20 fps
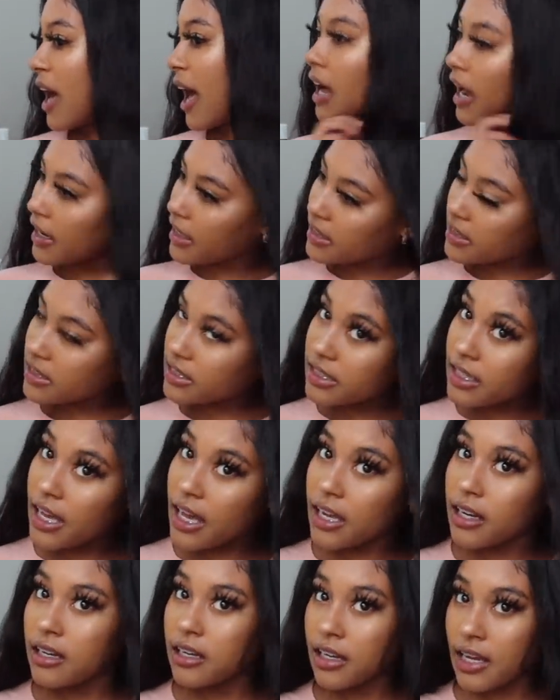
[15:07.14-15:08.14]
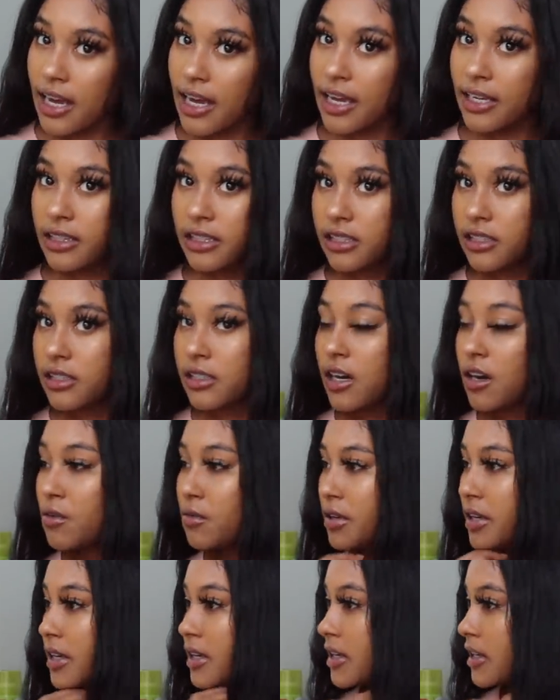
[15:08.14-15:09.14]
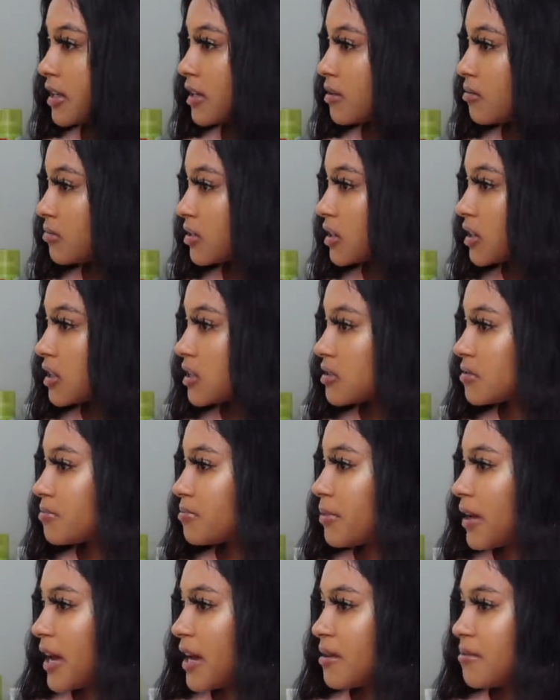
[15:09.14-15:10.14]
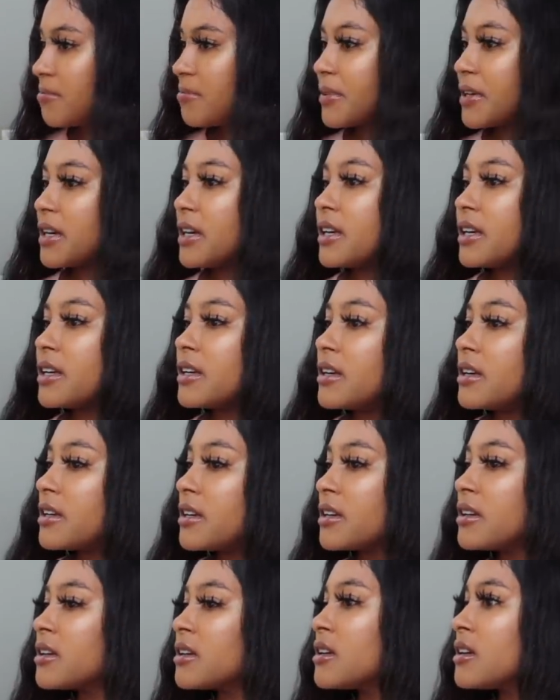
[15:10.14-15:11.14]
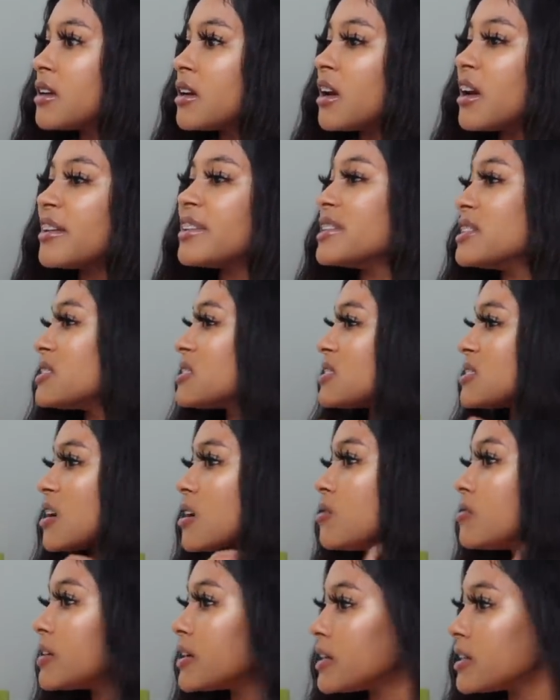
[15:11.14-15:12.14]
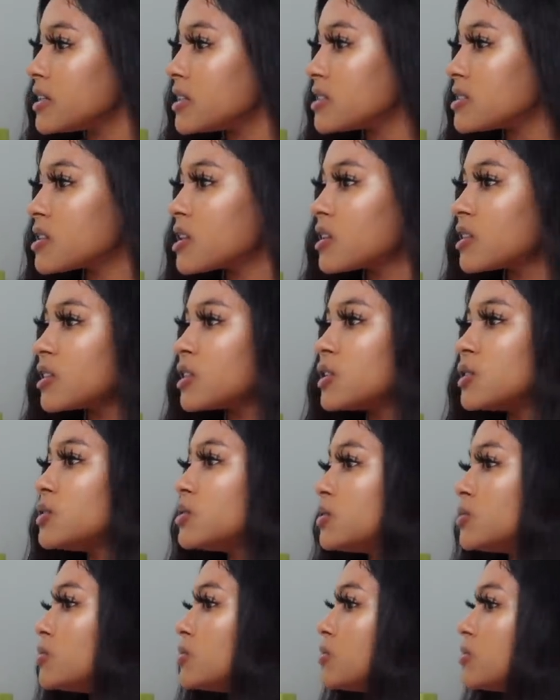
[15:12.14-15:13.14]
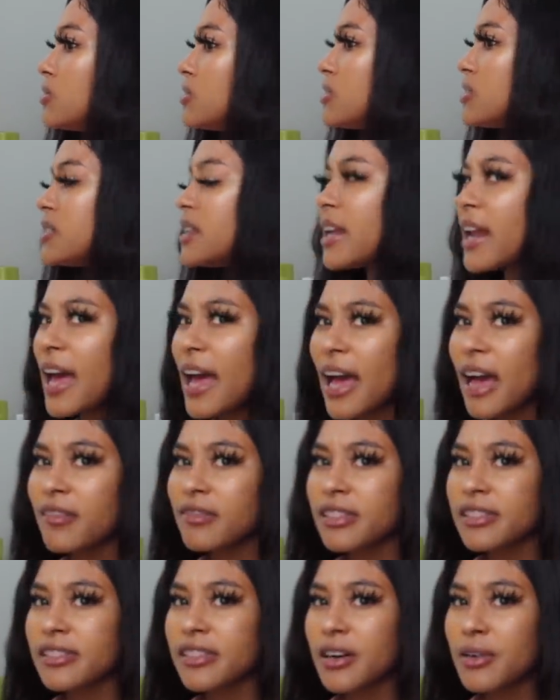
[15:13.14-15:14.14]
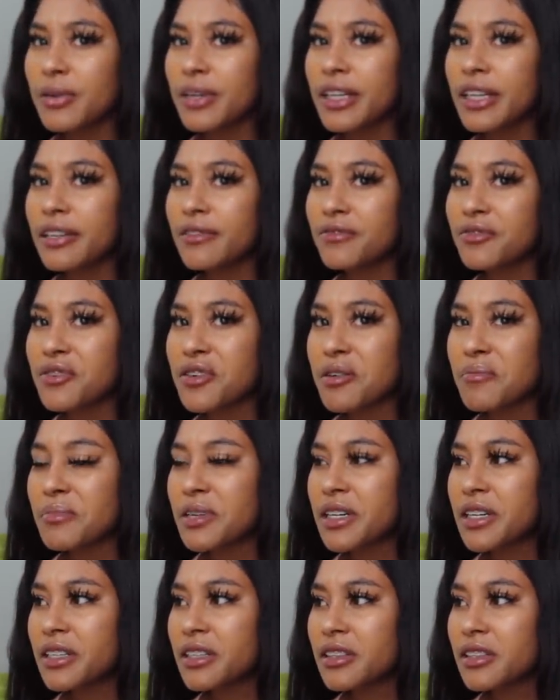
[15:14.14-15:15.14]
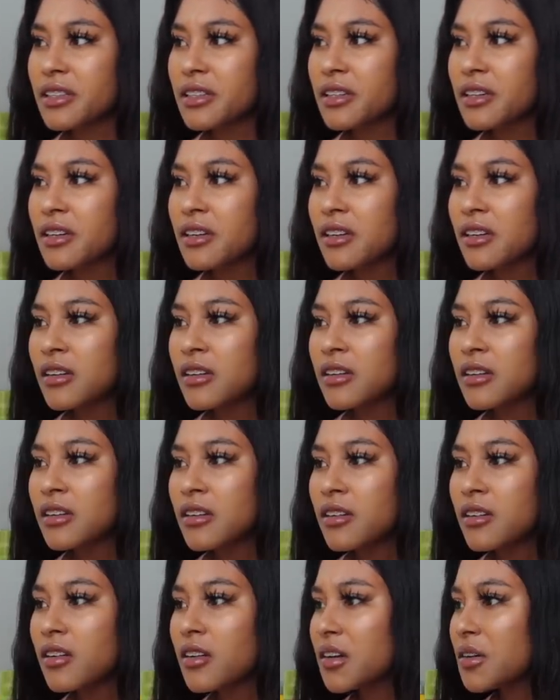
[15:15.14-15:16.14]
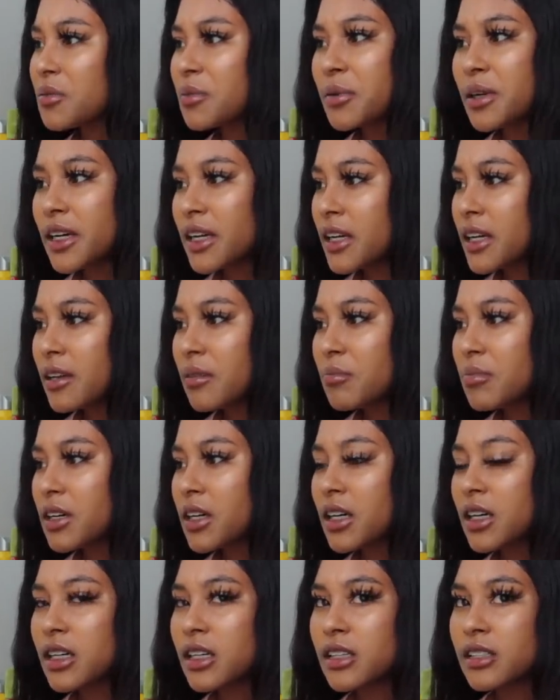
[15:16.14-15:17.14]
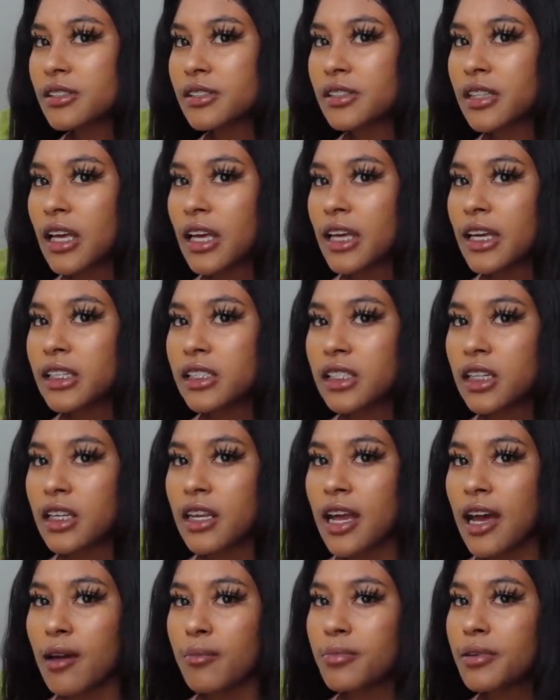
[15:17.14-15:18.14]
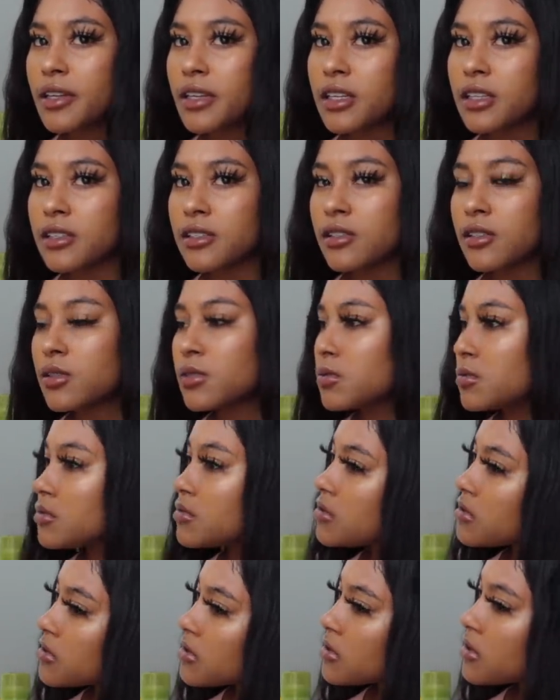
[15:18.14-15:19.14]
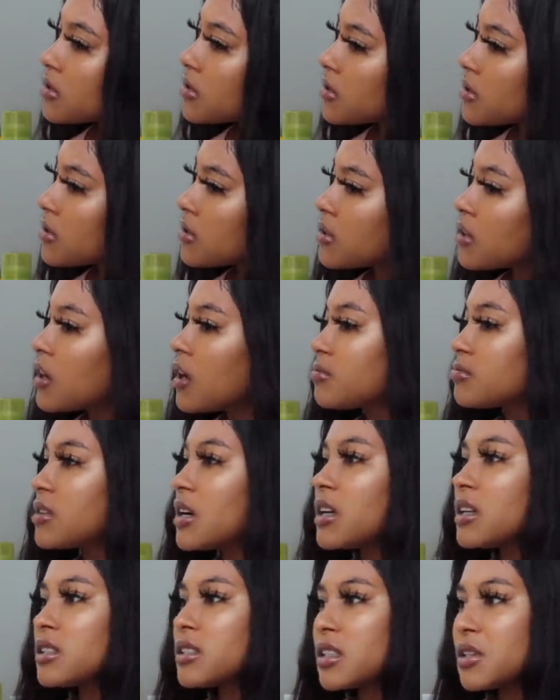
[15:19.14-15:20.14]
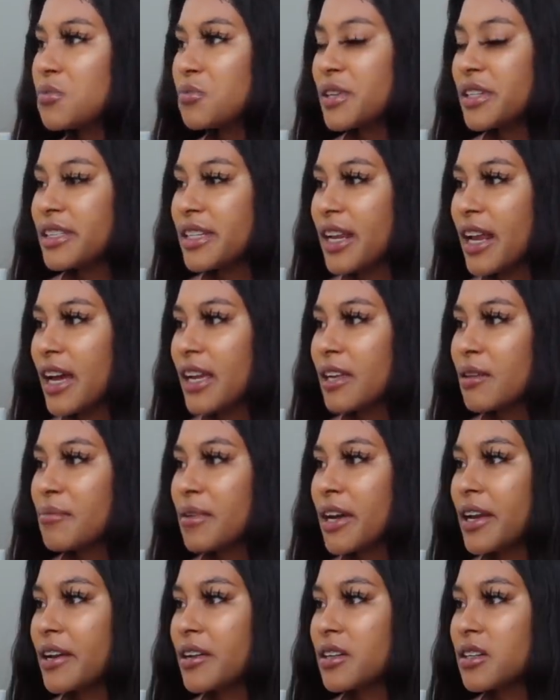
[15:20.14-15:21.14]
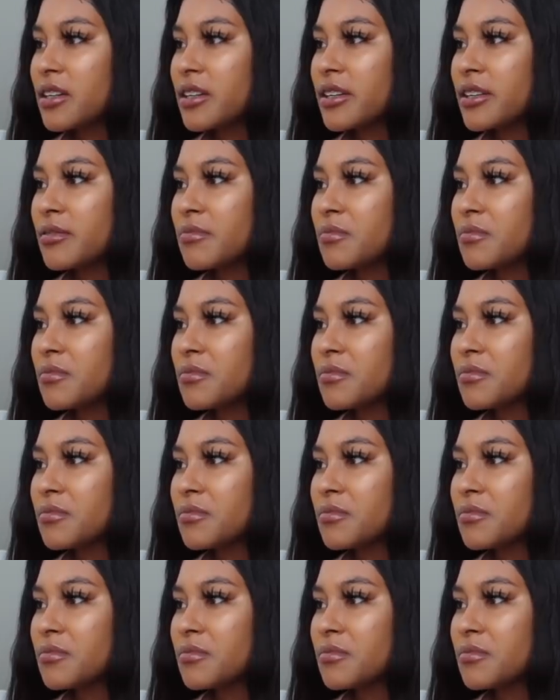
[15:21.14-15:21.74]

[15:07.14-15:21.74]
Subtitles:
I need to see how long I had the sewing in, because baby, this sewing is loose. Did I have the sewing for a month or what? Because it should not be this loose. I'm trying to see, when did I get my hair done?